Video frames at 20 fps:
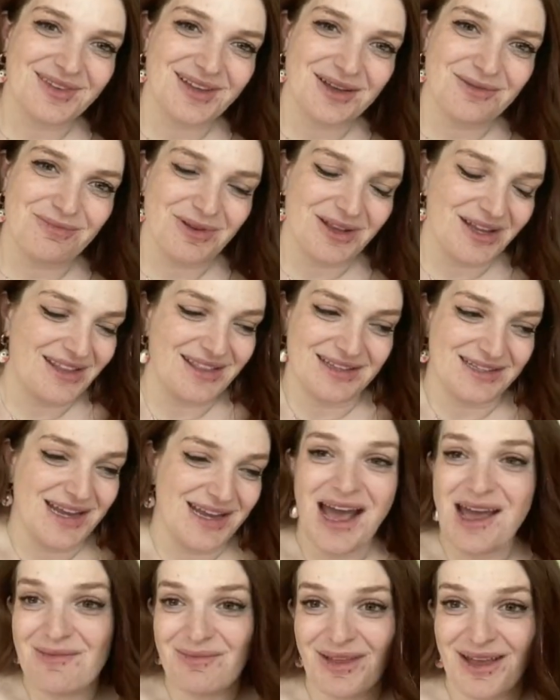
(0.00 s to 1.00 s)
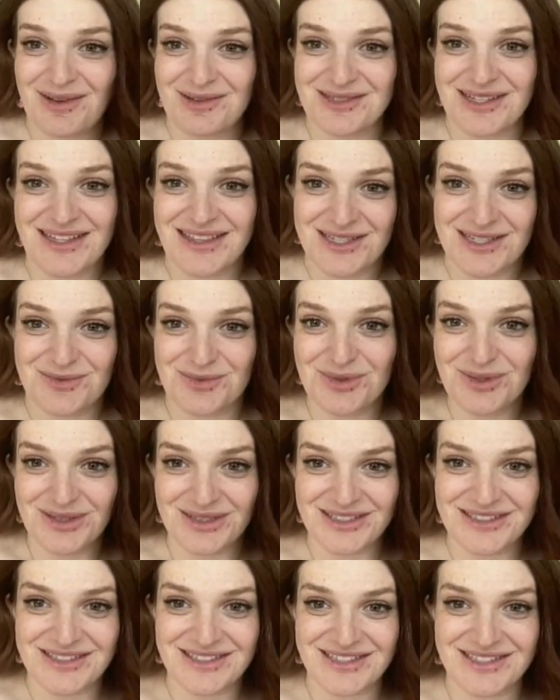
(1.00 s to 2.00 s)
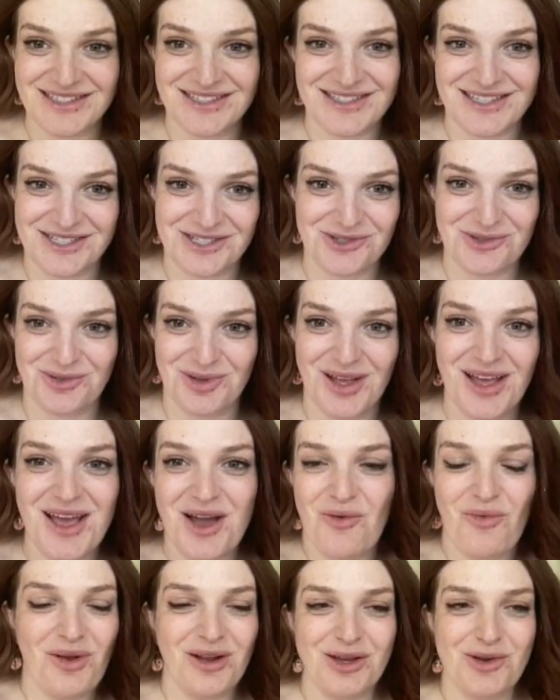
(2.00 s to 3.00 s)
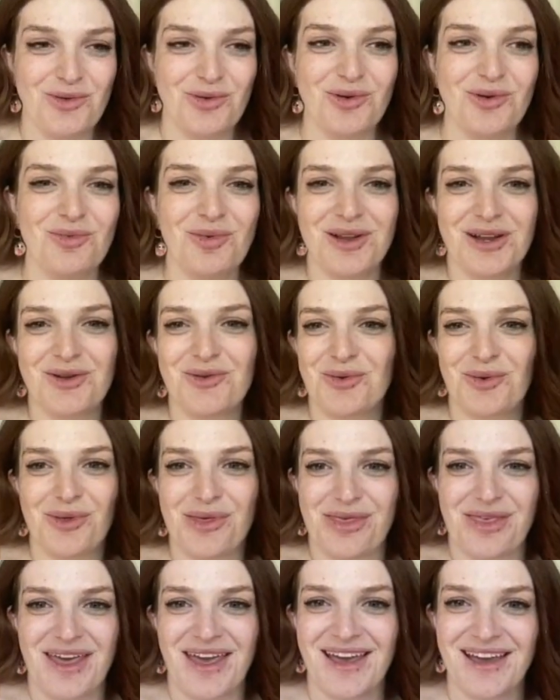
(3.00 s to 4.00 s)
at the time I was like, this rules. This is such a cool thing.